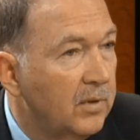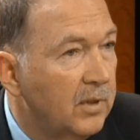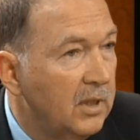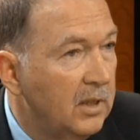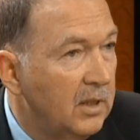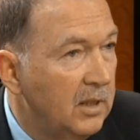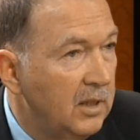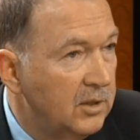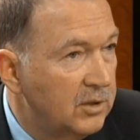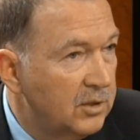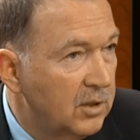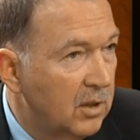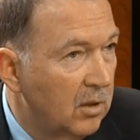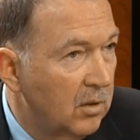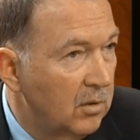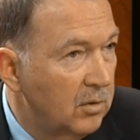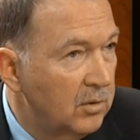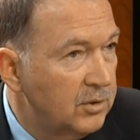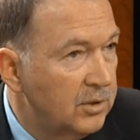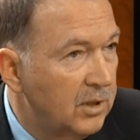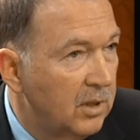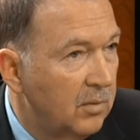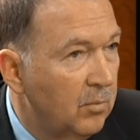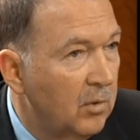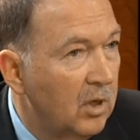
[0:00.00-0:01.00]
the East
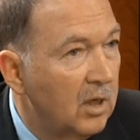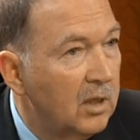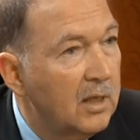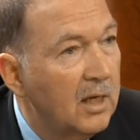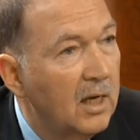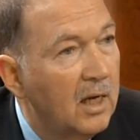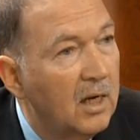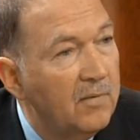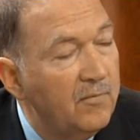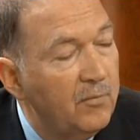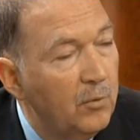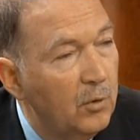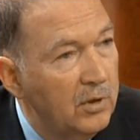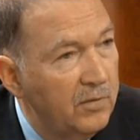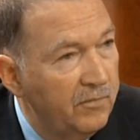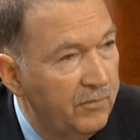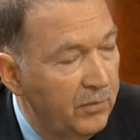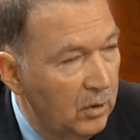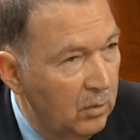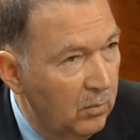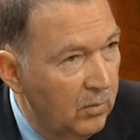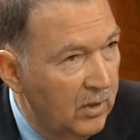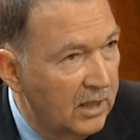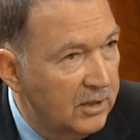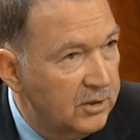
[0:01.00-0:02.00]
Coast and one in California
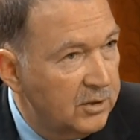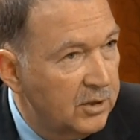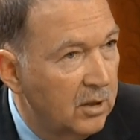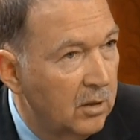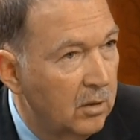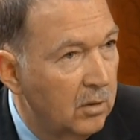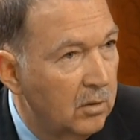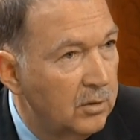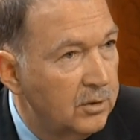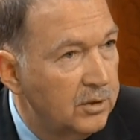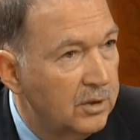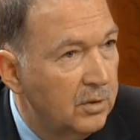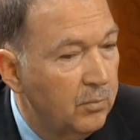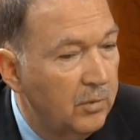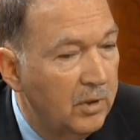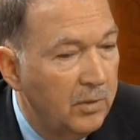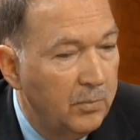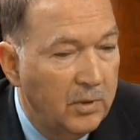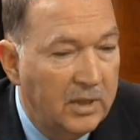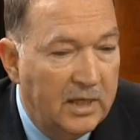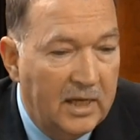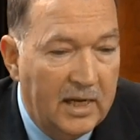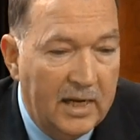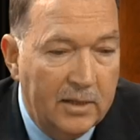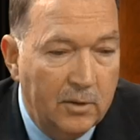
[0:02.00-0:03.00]
for the West Coast.
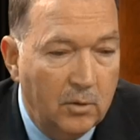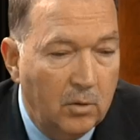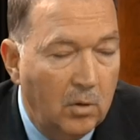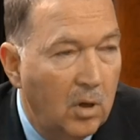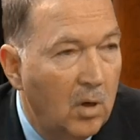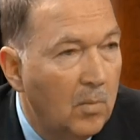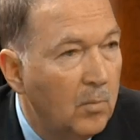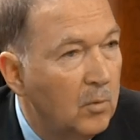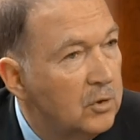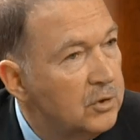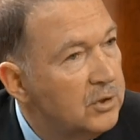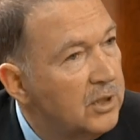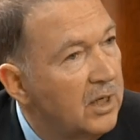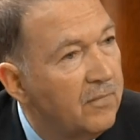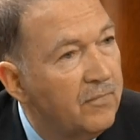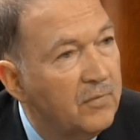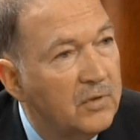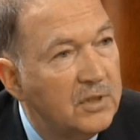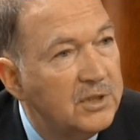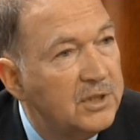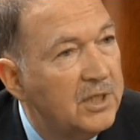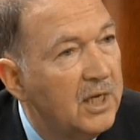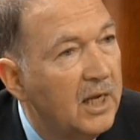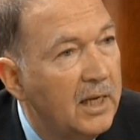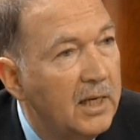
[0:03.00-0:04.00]
We handle almost
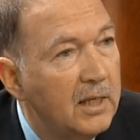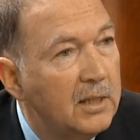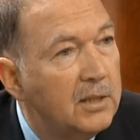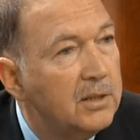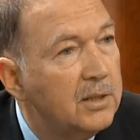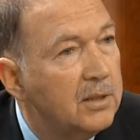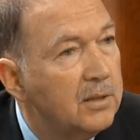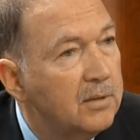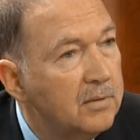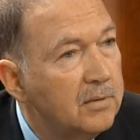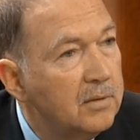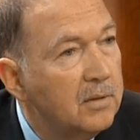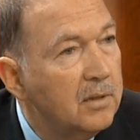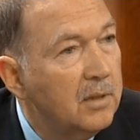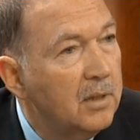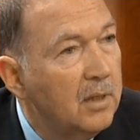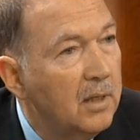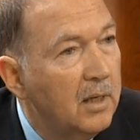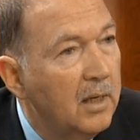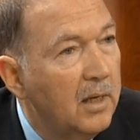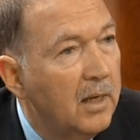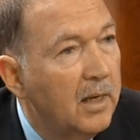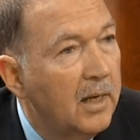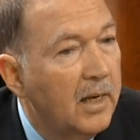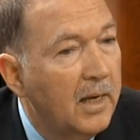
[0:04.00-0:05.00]
every state.
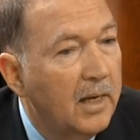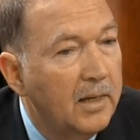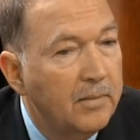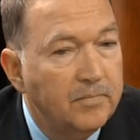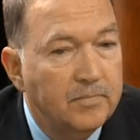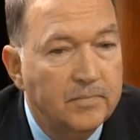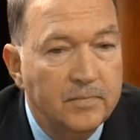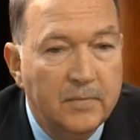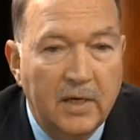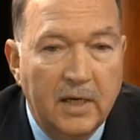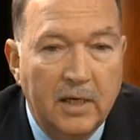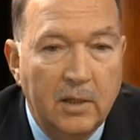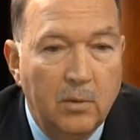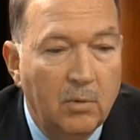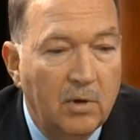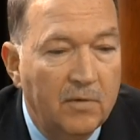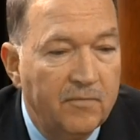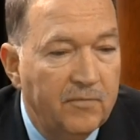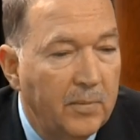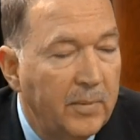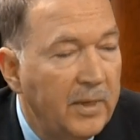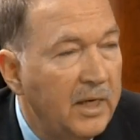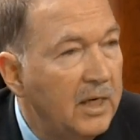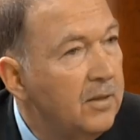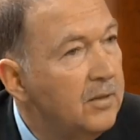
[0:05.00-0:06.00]
Anyone
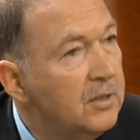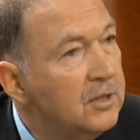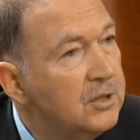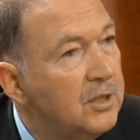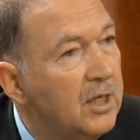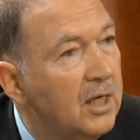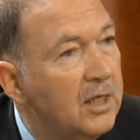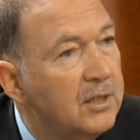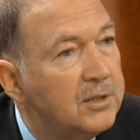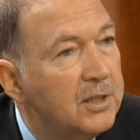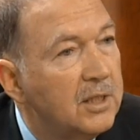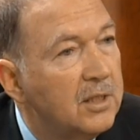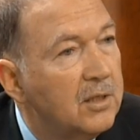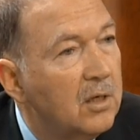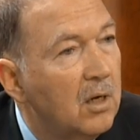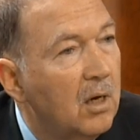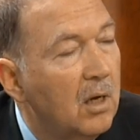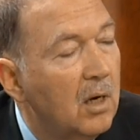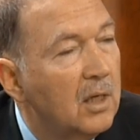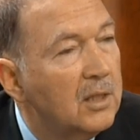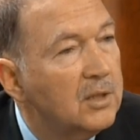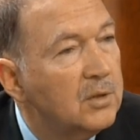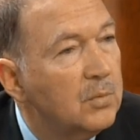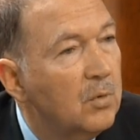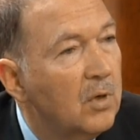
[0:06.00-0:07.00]
from any of the states can
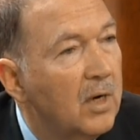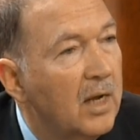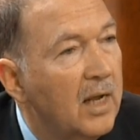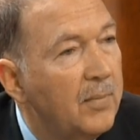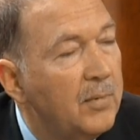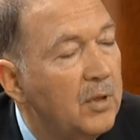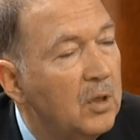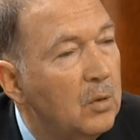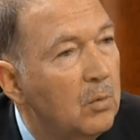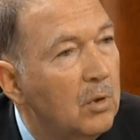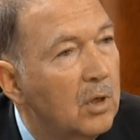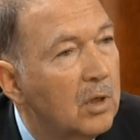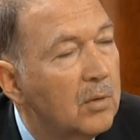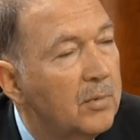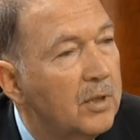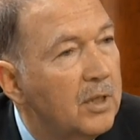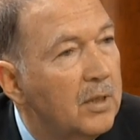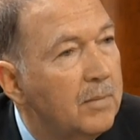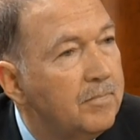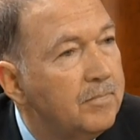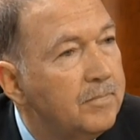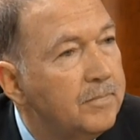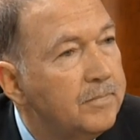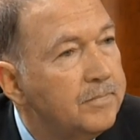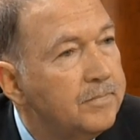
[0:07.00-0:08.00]
call us and we're happy to work with
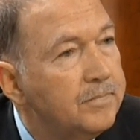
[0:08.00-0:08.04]
them.